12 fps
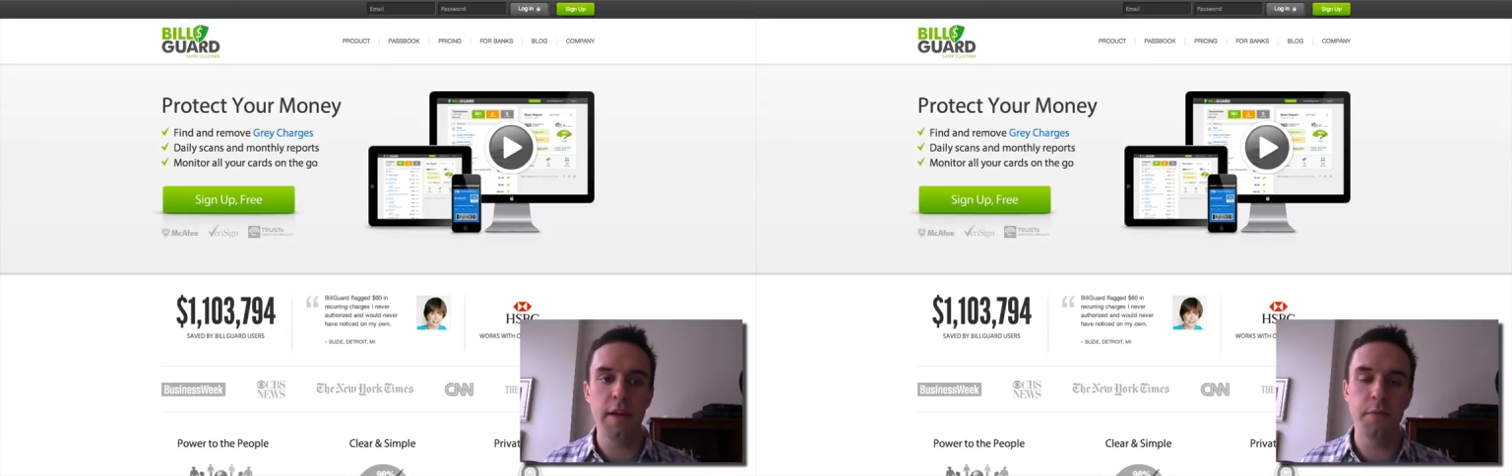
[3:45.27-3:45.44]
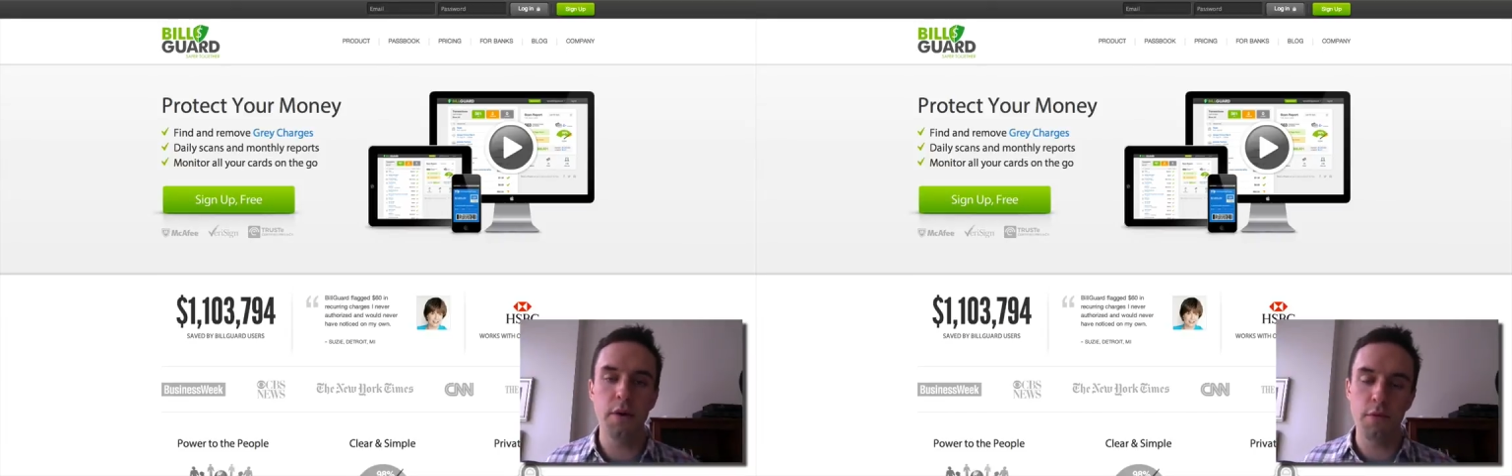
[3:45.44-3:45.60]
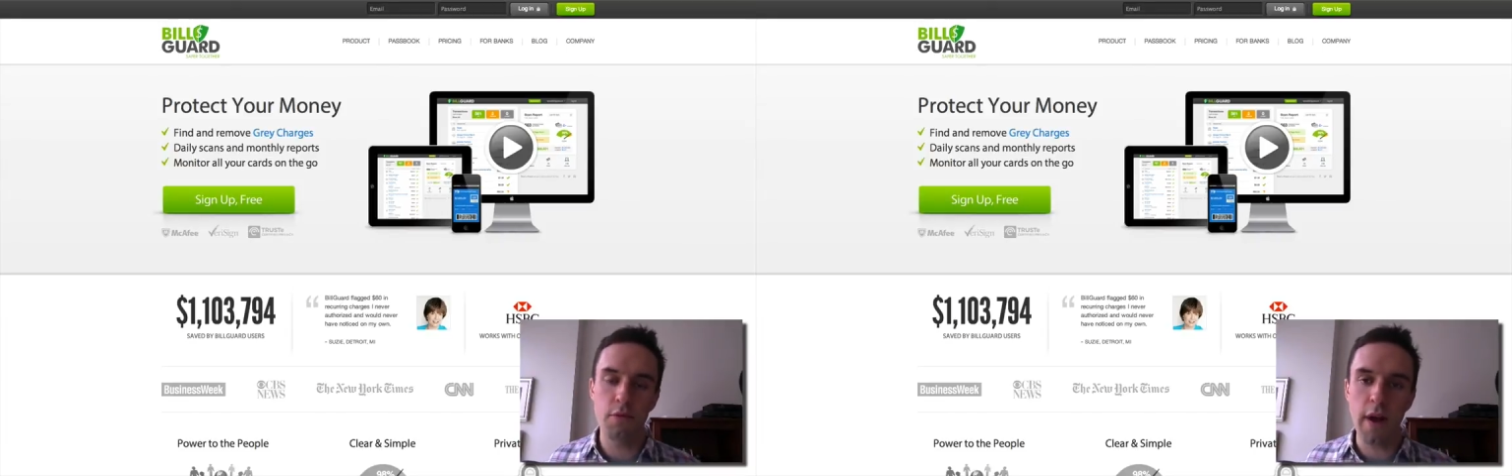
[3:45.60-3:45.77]

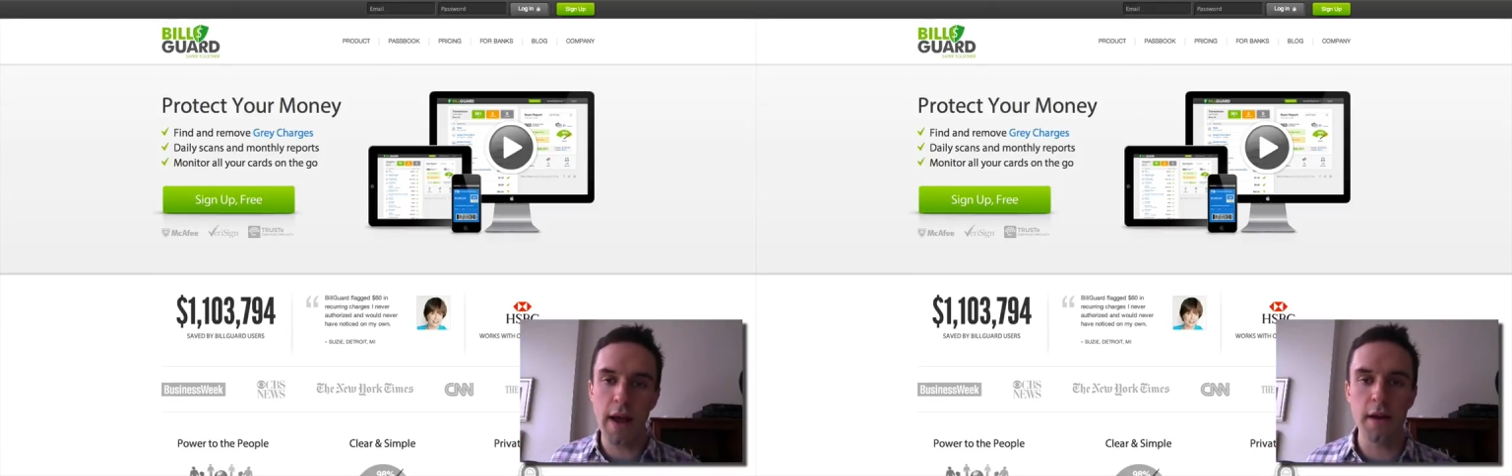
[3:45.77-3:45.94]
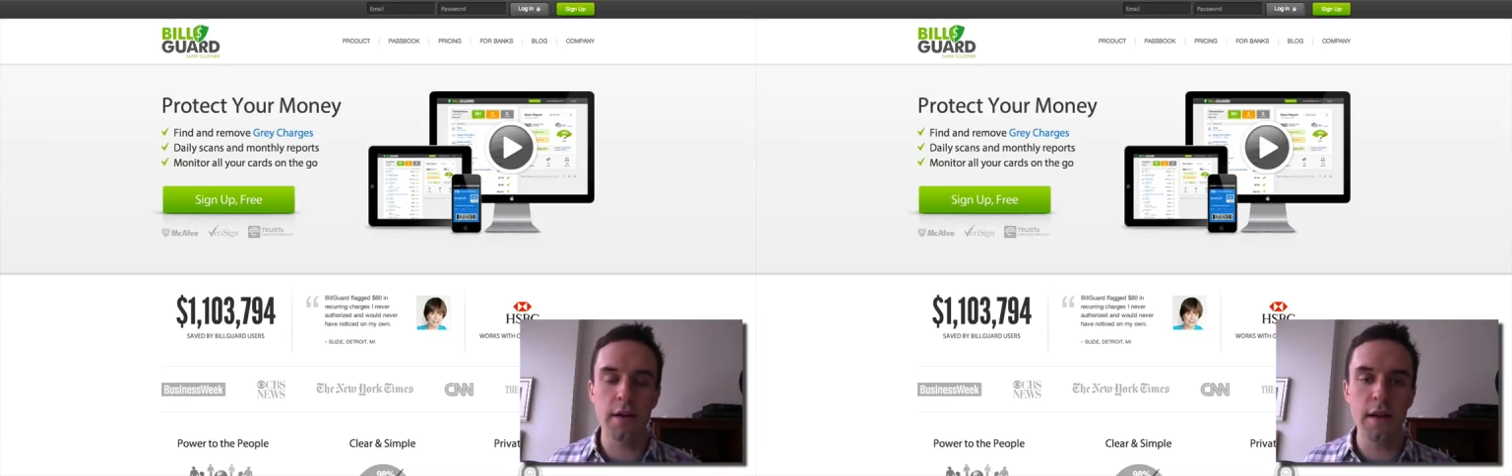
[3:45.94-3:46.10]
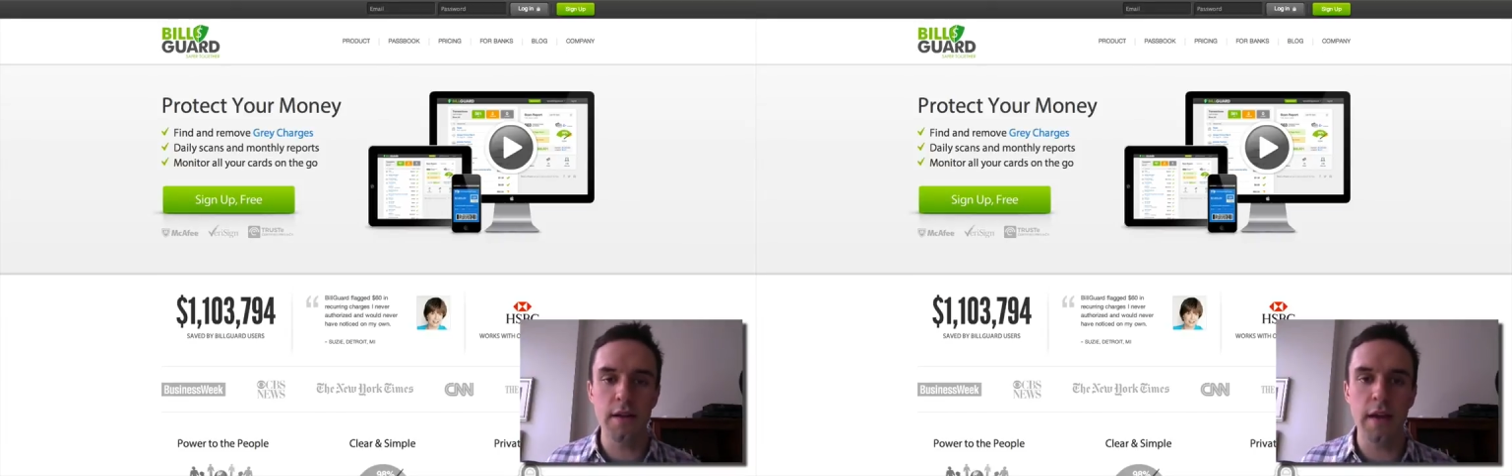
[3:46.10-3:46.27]
put right
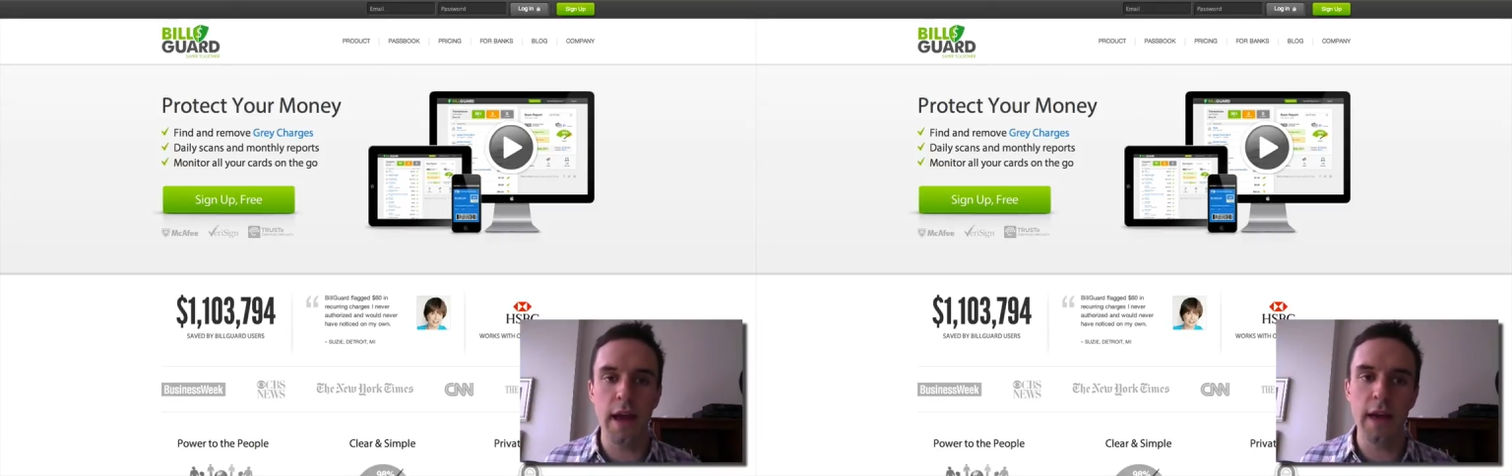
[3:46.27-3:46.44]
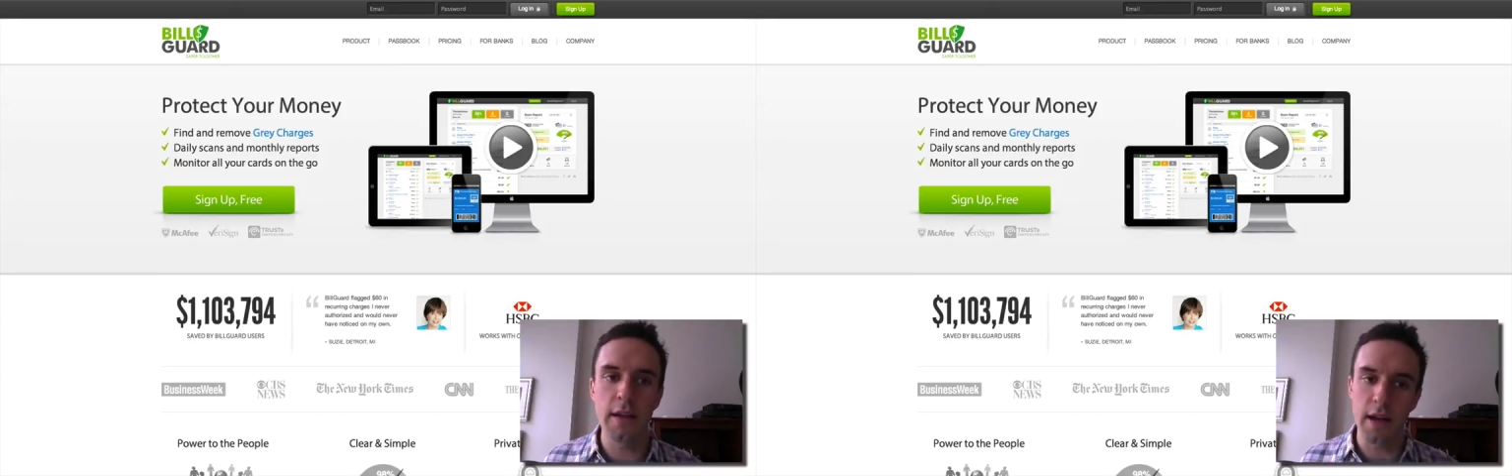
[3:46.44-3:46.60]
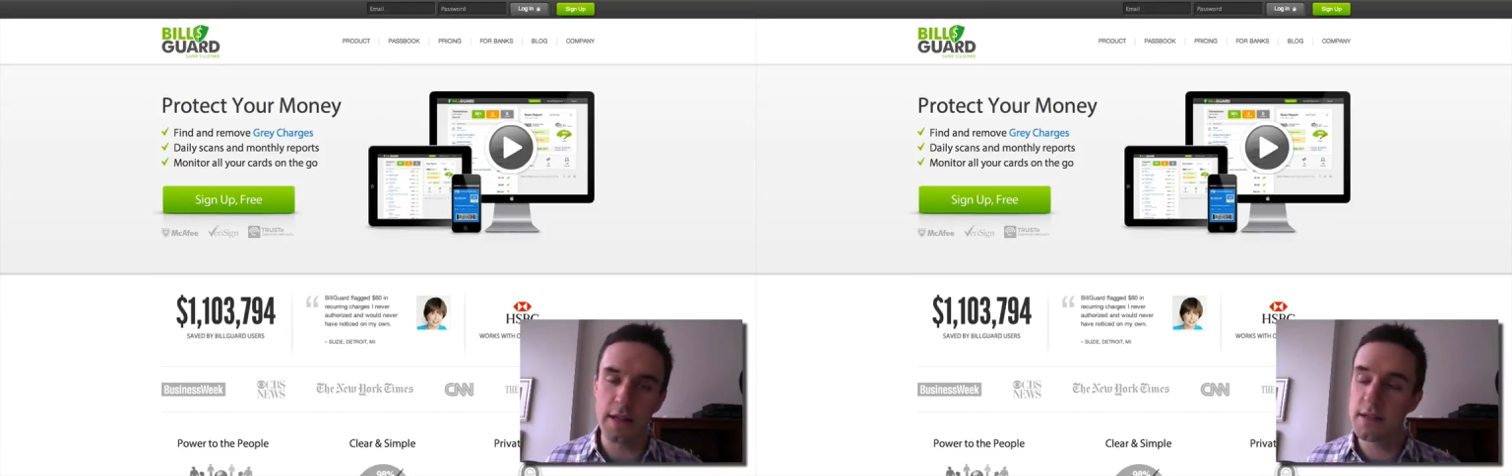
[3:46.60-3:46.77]
underneath the headline.